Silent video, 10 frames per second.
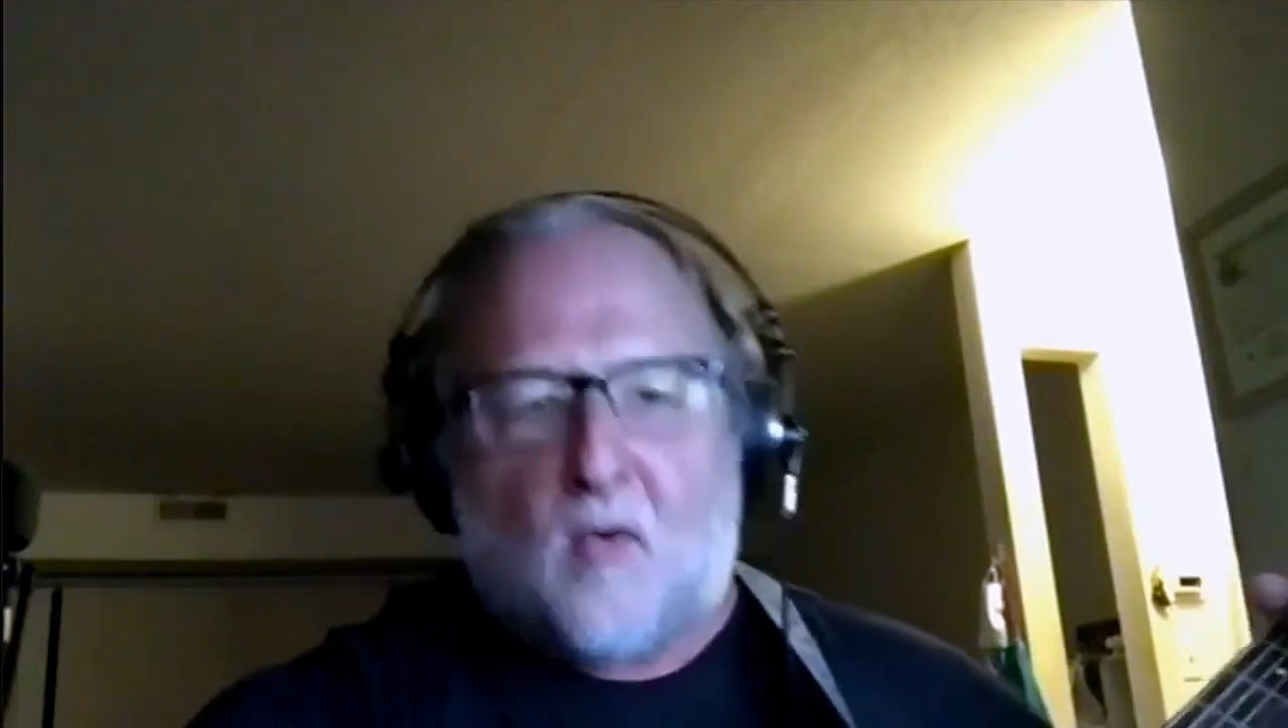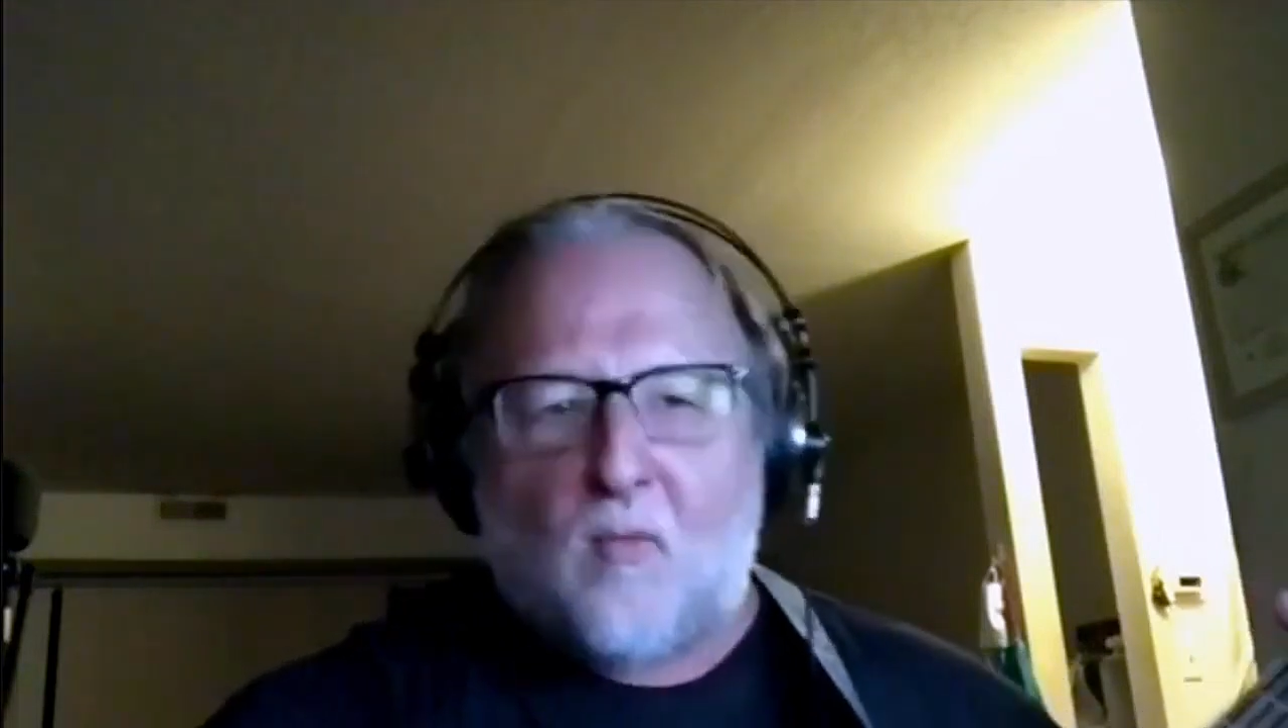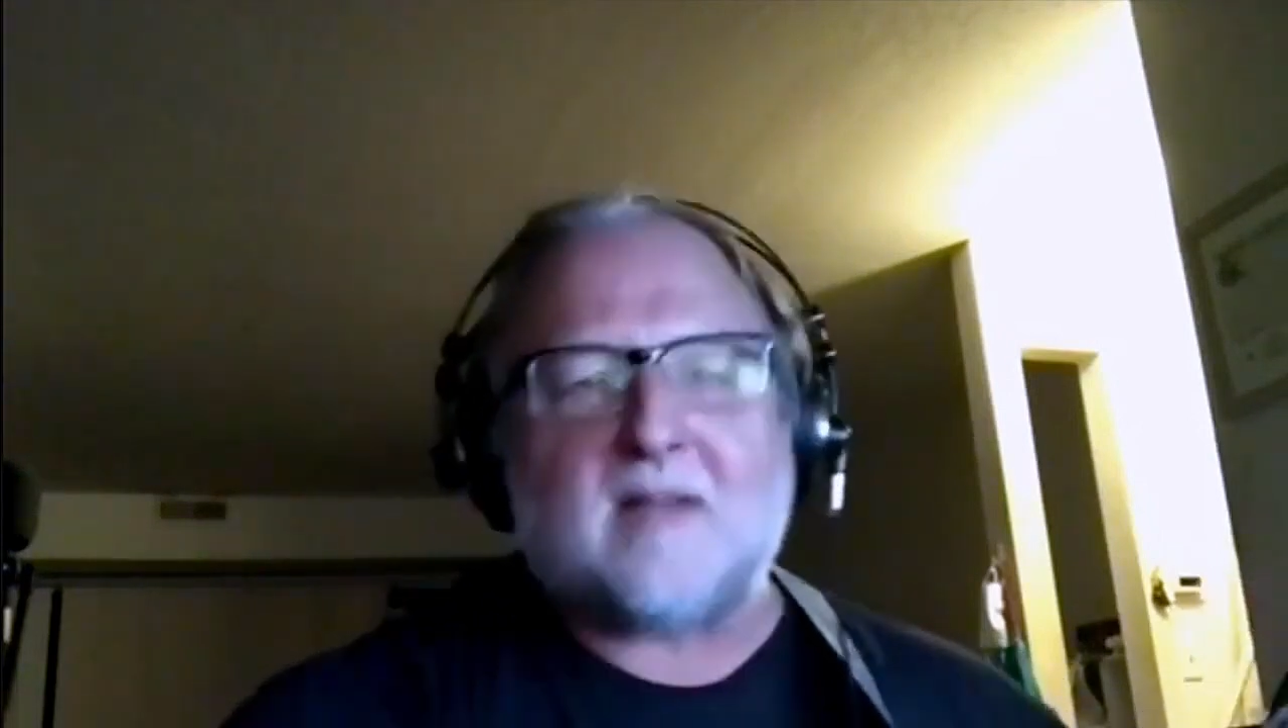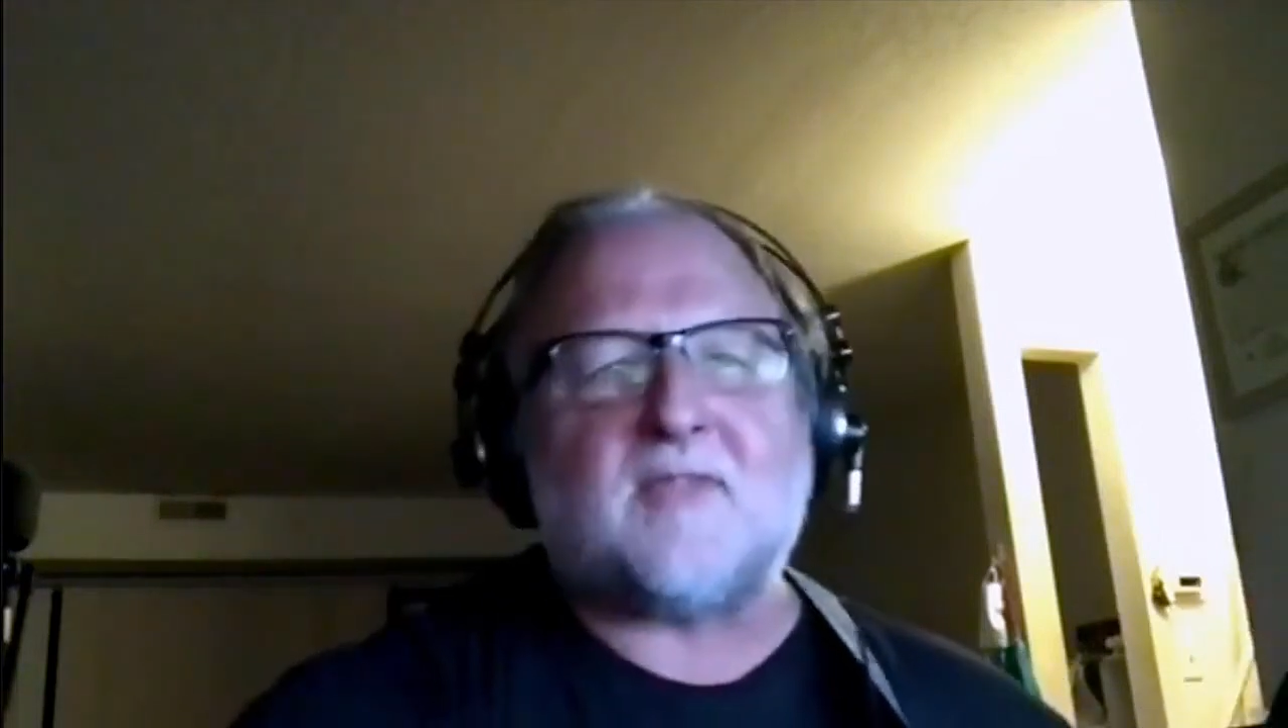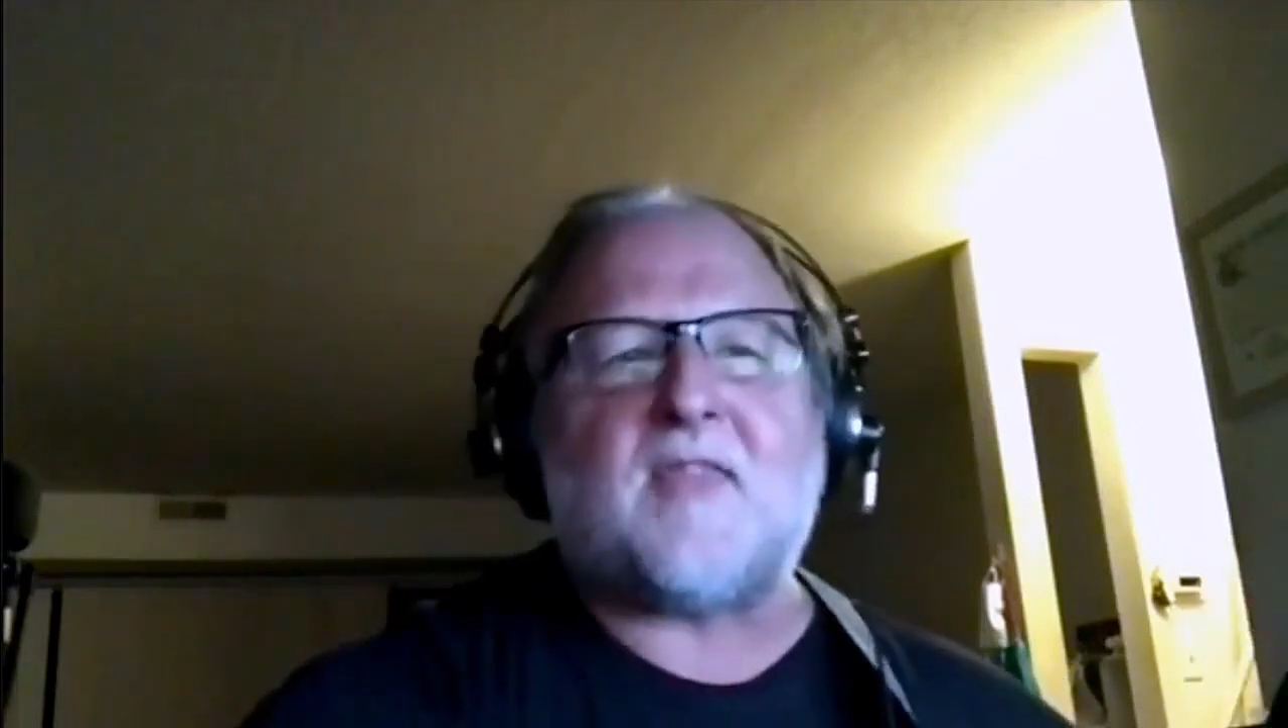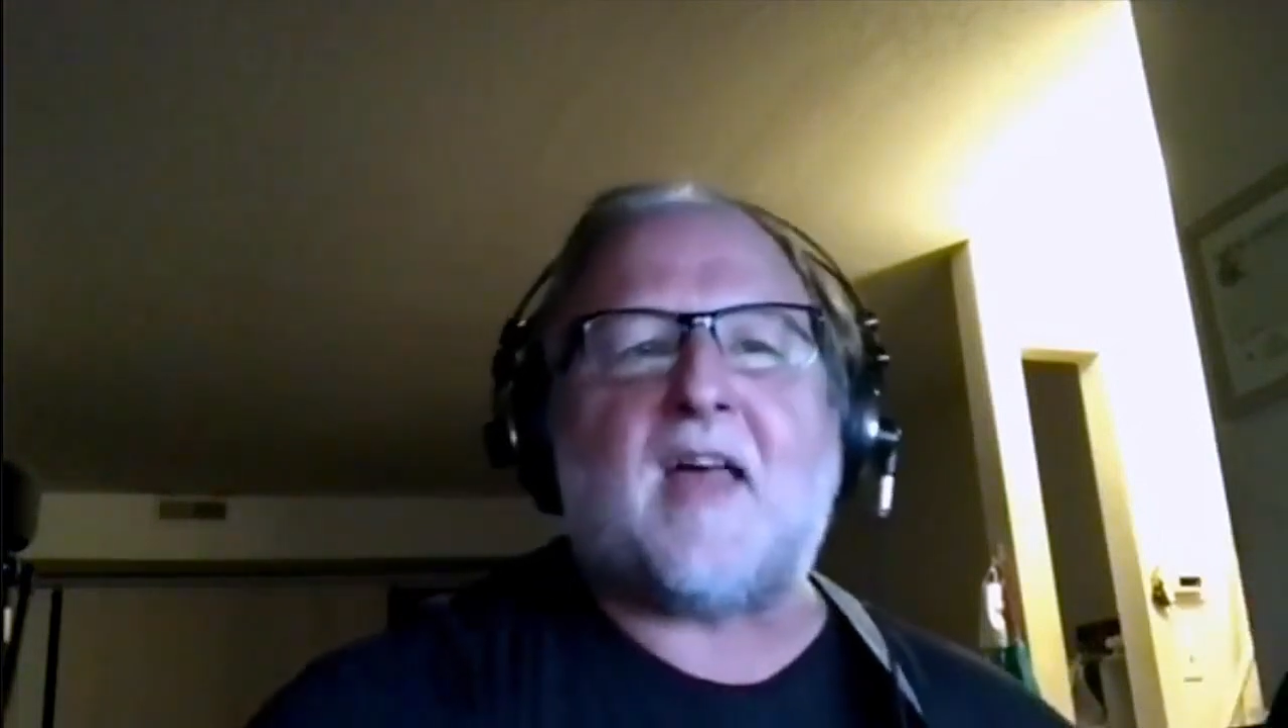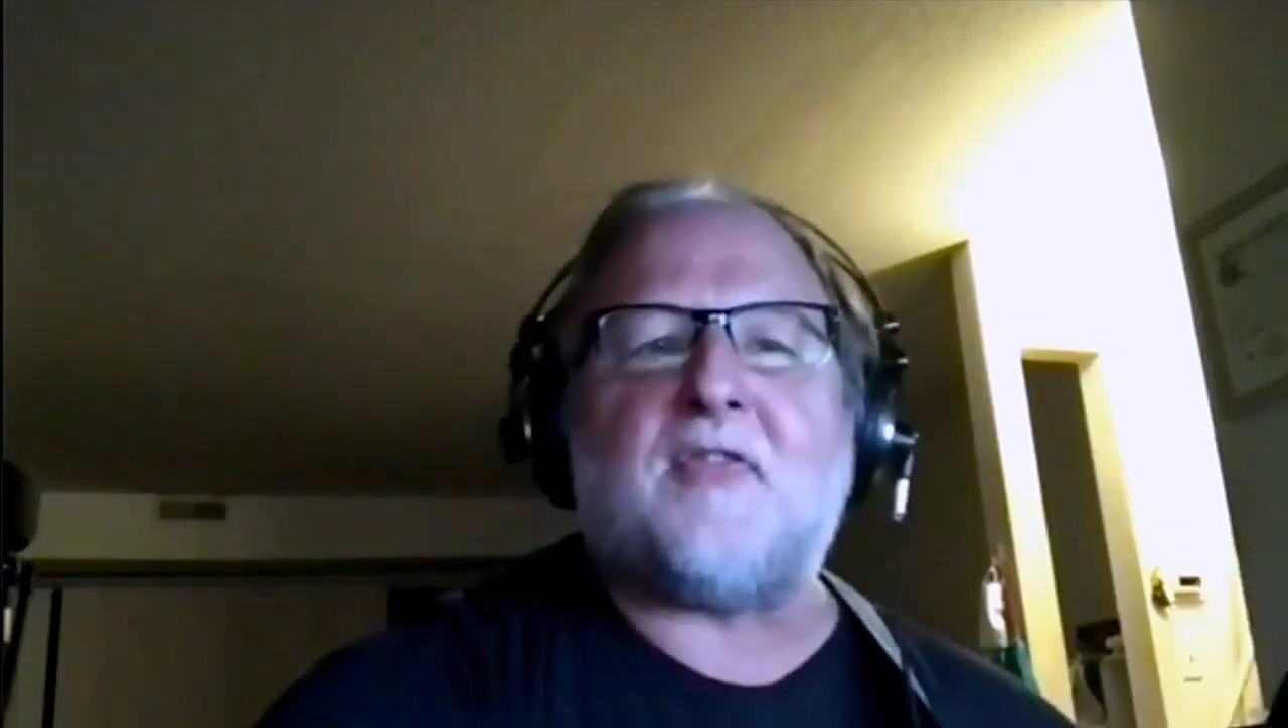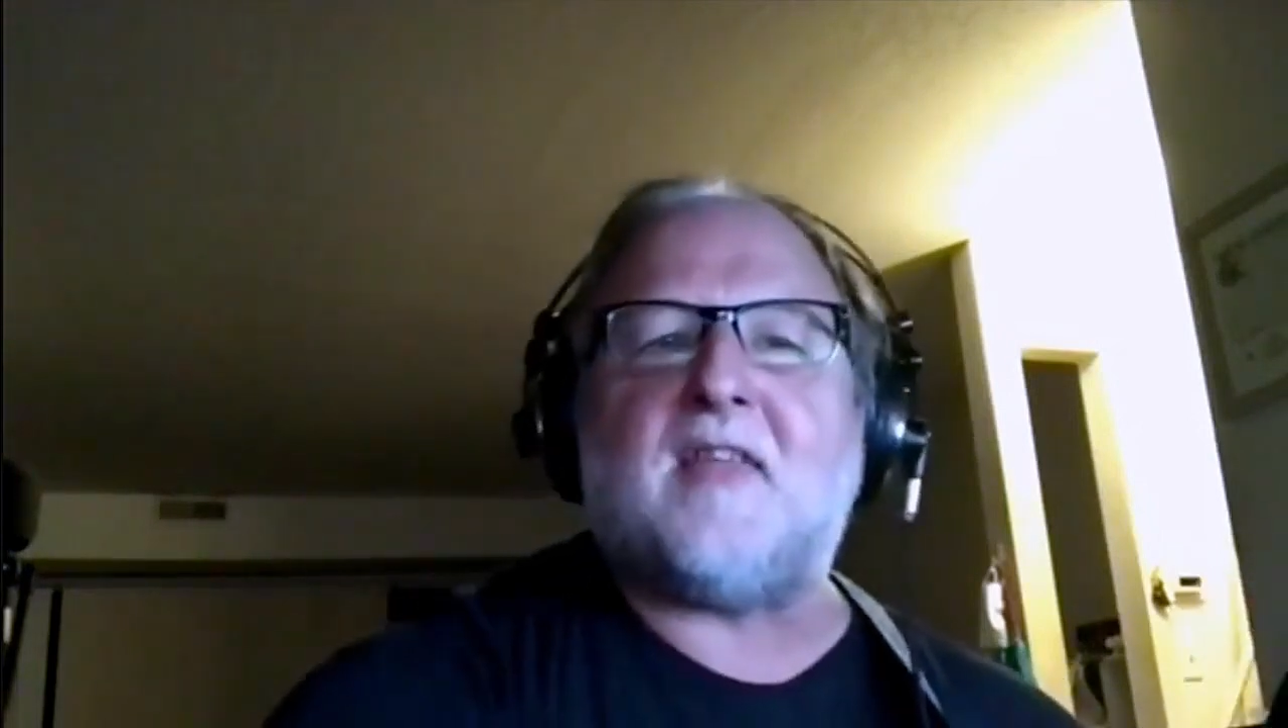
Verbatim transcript: What's that